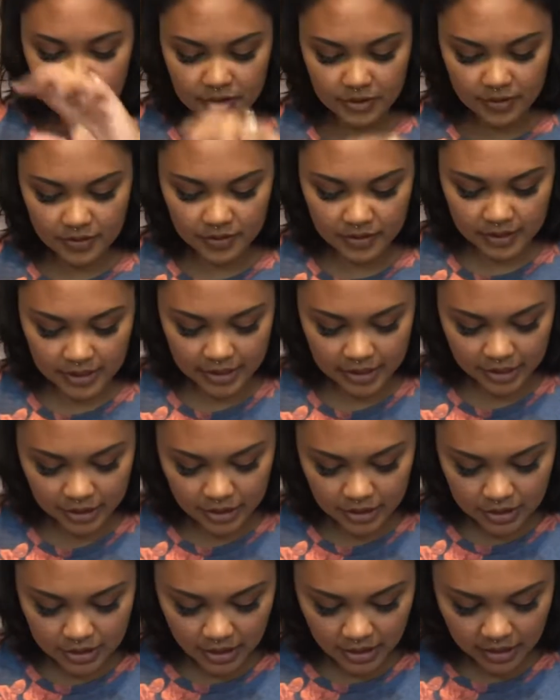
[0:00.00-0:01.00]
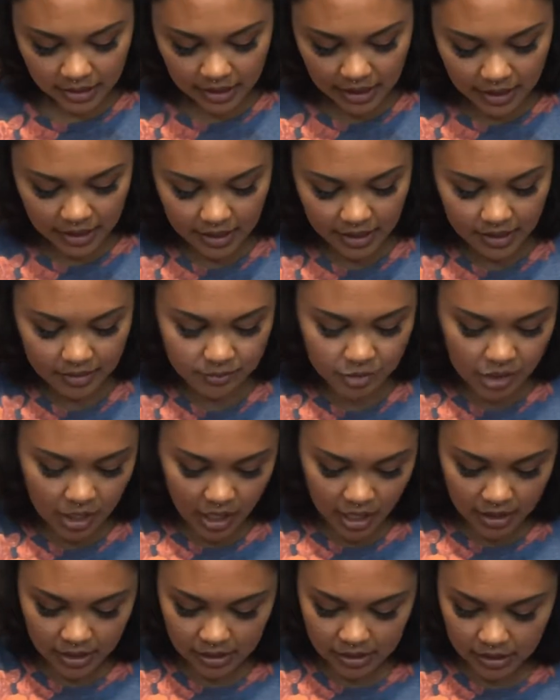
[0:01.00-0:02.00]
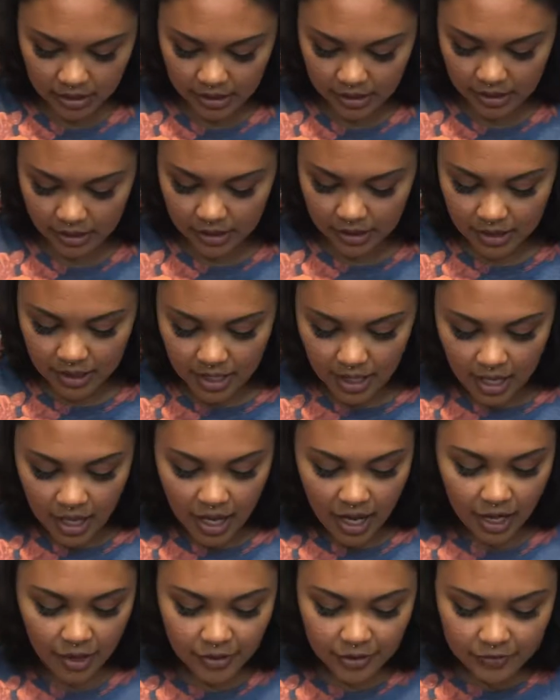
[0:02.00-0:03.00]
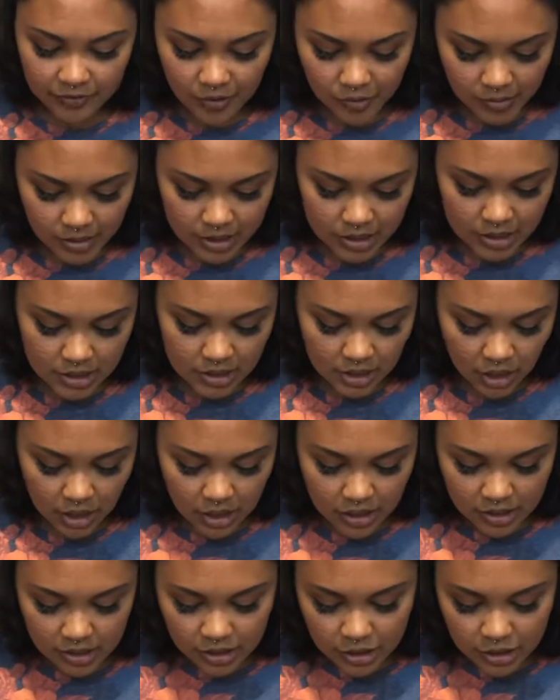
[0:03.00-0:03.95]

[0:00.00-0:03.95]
So there's that. I'm trying to like, I don't even know where to start.